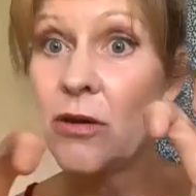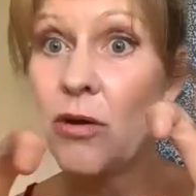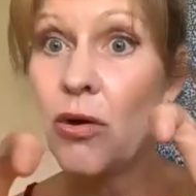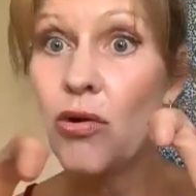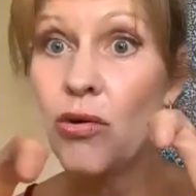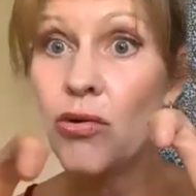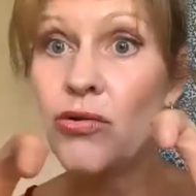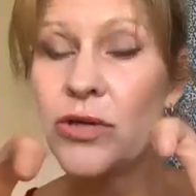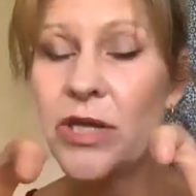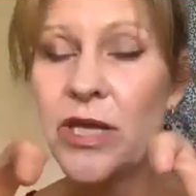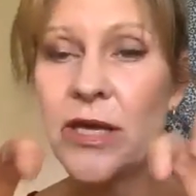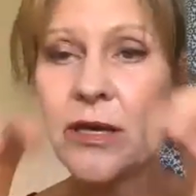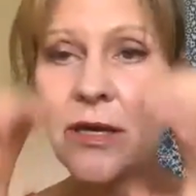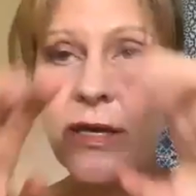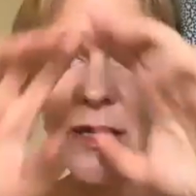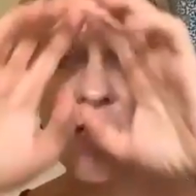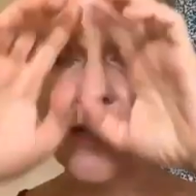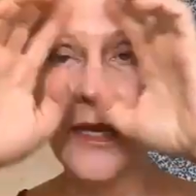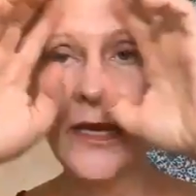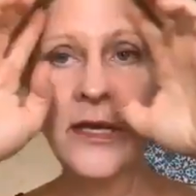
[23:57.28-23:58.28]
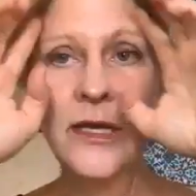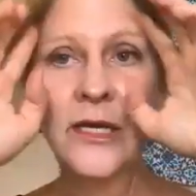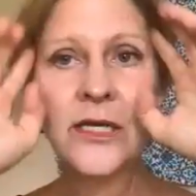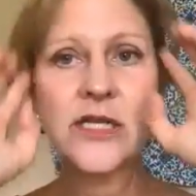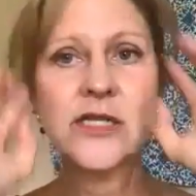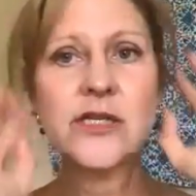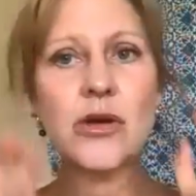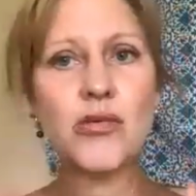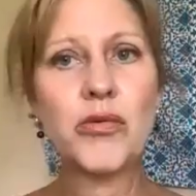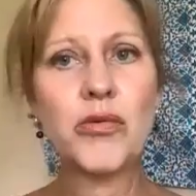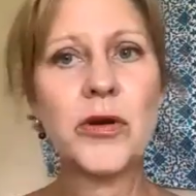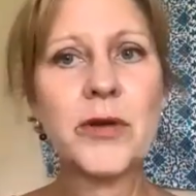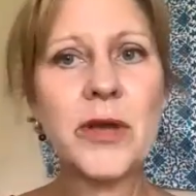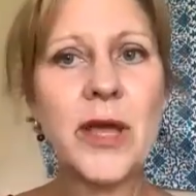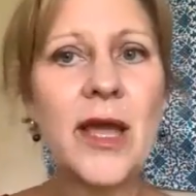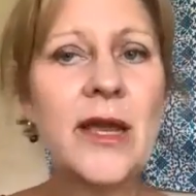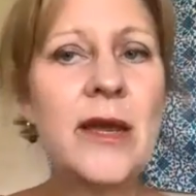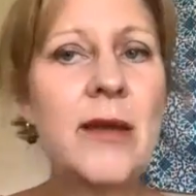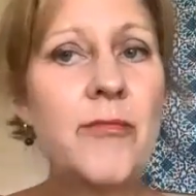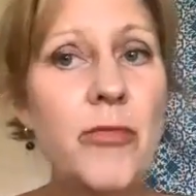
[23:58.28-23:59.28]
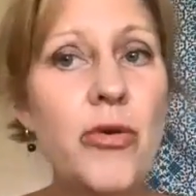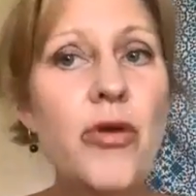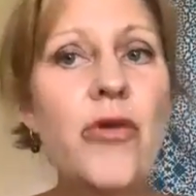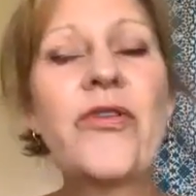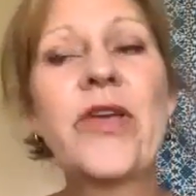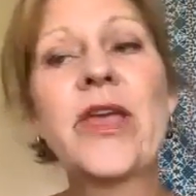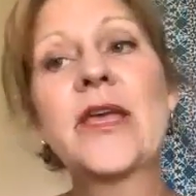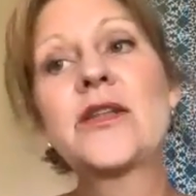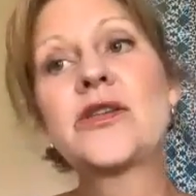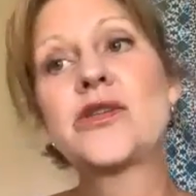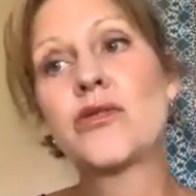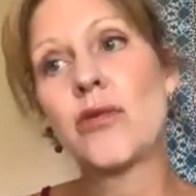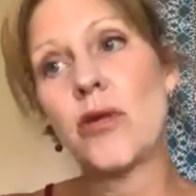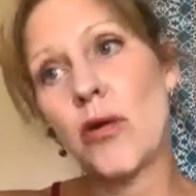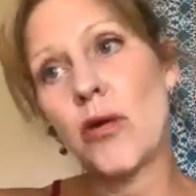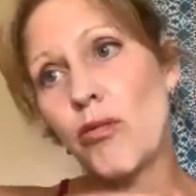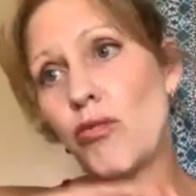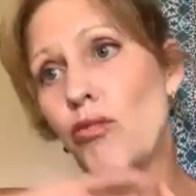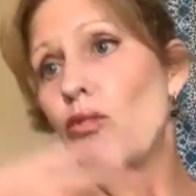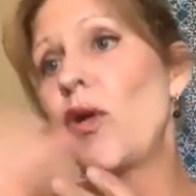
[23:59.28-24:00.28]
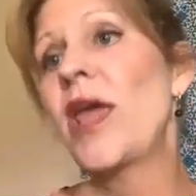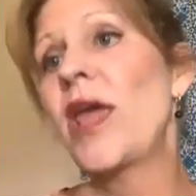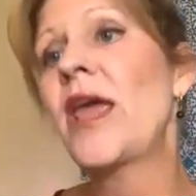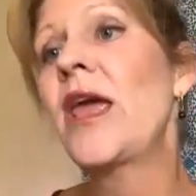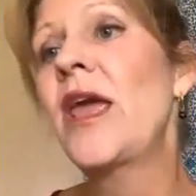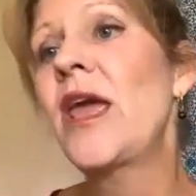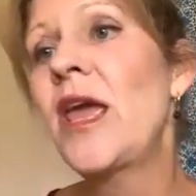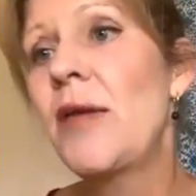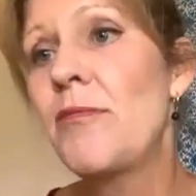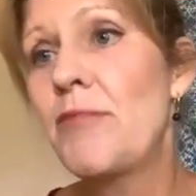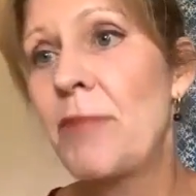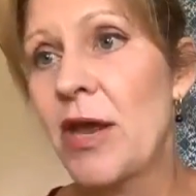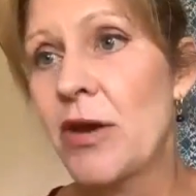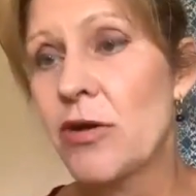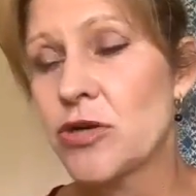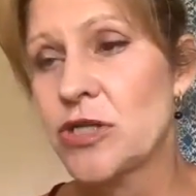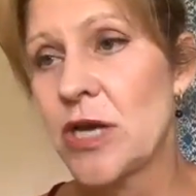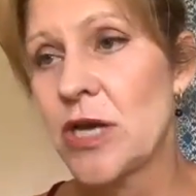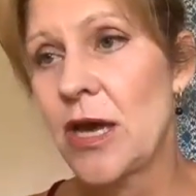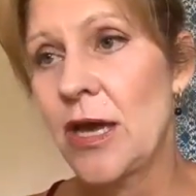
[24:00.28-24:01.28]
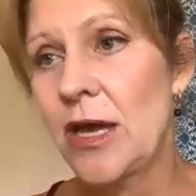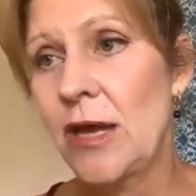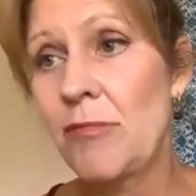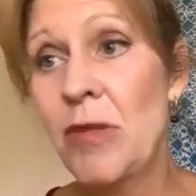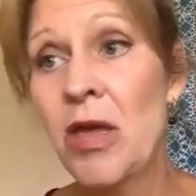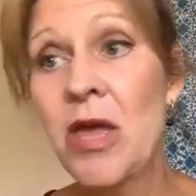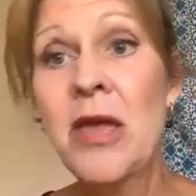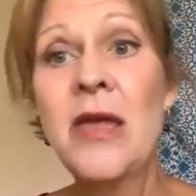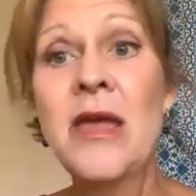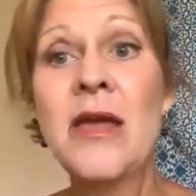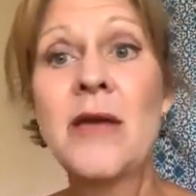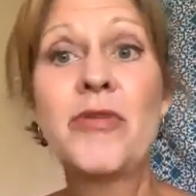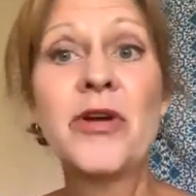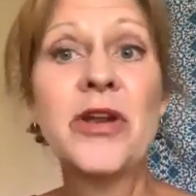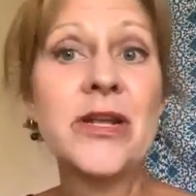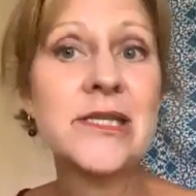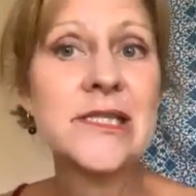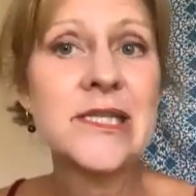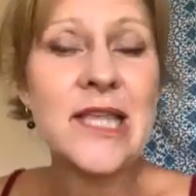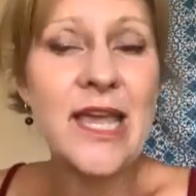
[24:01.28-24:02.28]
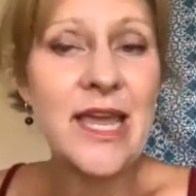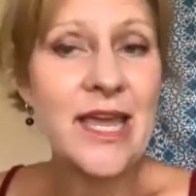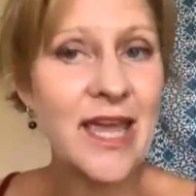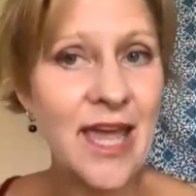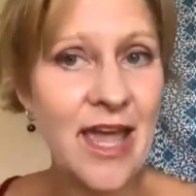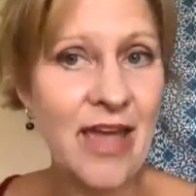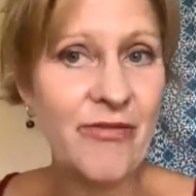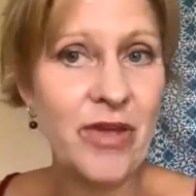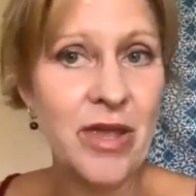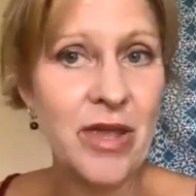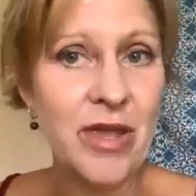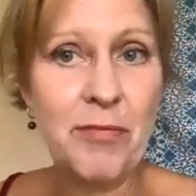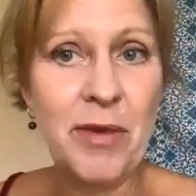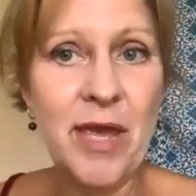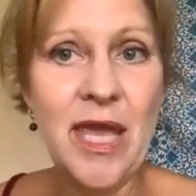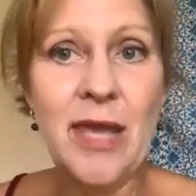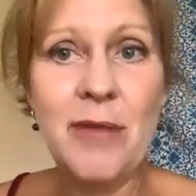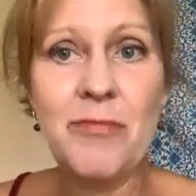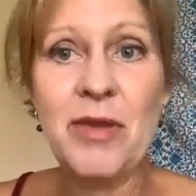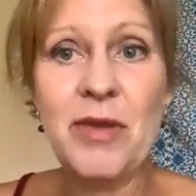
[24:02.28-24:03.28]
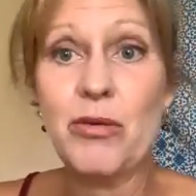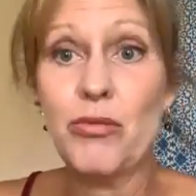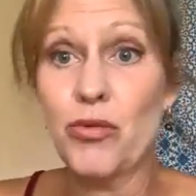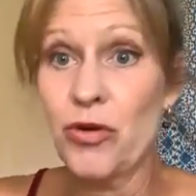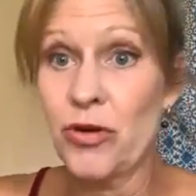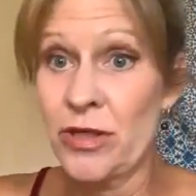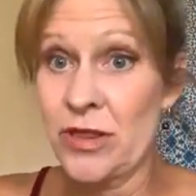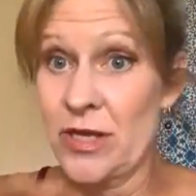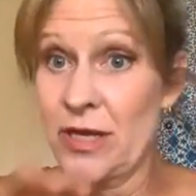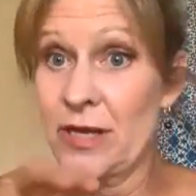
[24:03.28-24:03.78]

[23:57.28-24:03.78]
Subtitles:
holding on. So we're kind of moving into a way better time, but it's like having a baby. We're in the